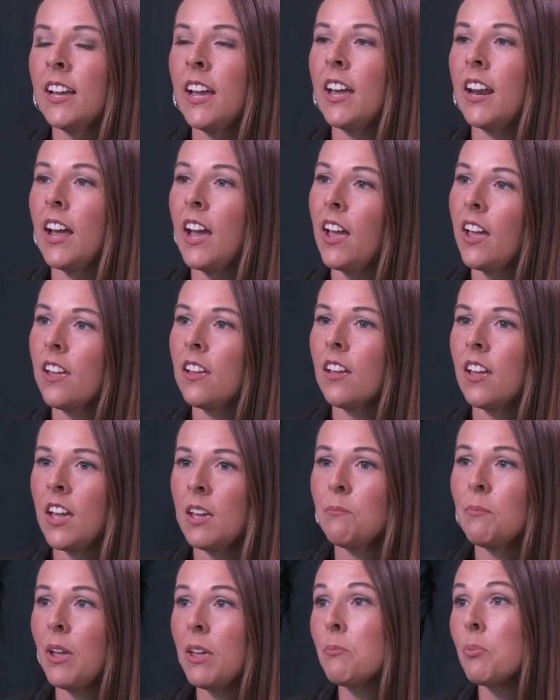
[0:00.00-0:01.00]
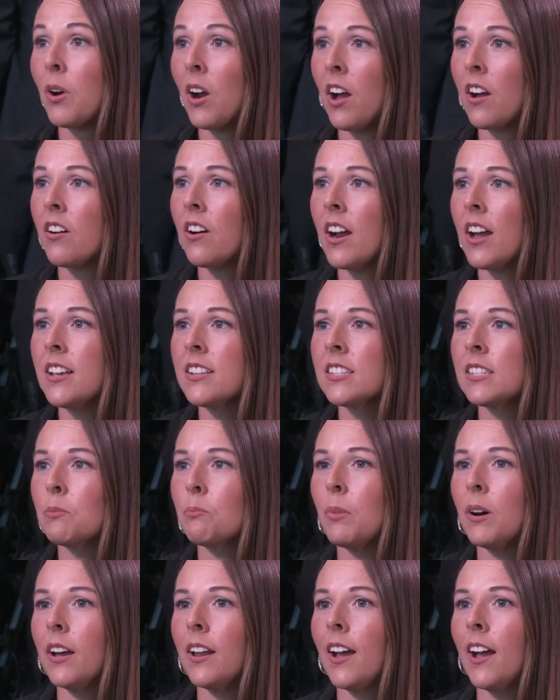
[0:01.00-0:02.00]
And I had made progress,
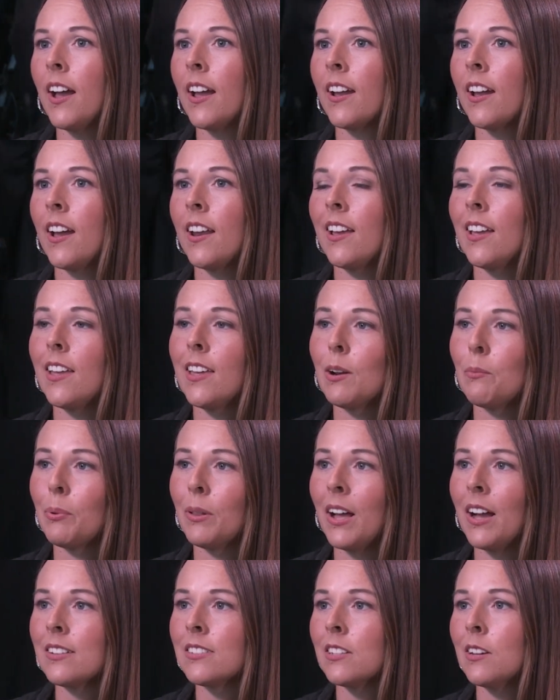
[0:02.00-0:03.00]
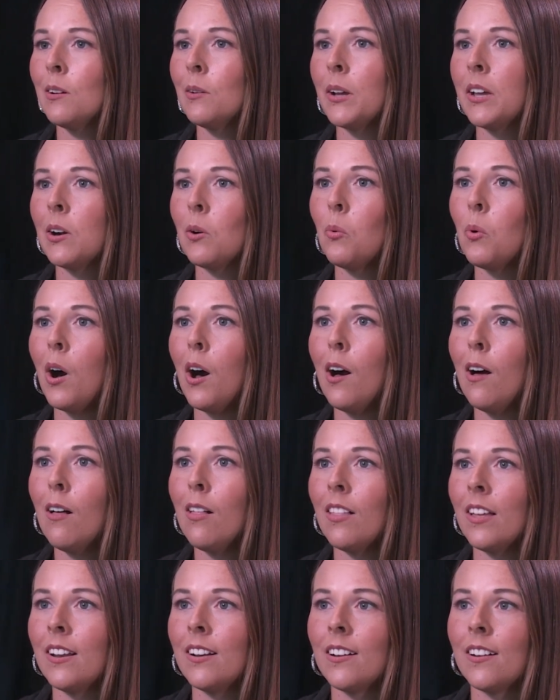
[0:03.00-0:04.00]
but I kind of hit a plateau, hit a
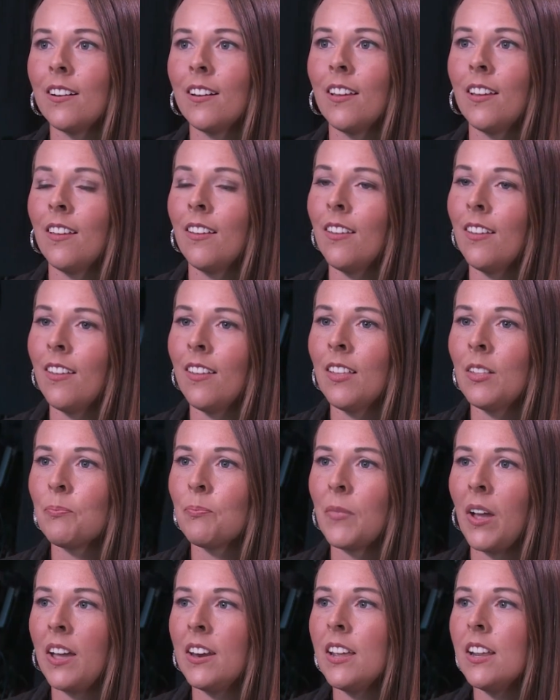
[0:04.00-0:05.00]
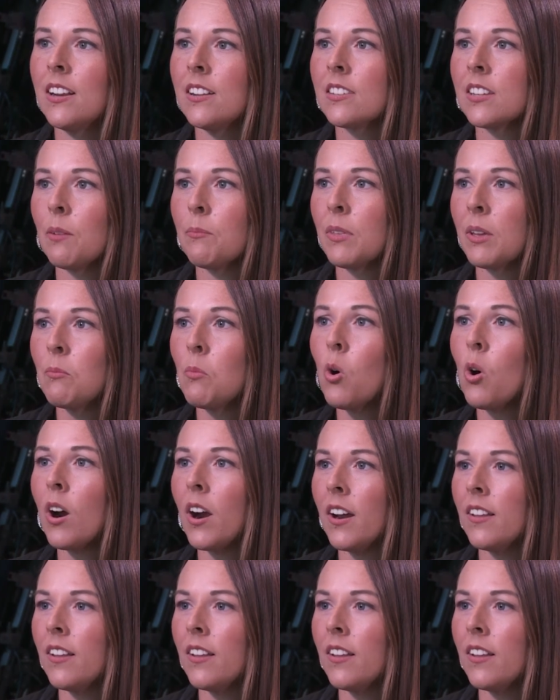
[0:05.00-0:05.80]
wall, and I needed something more.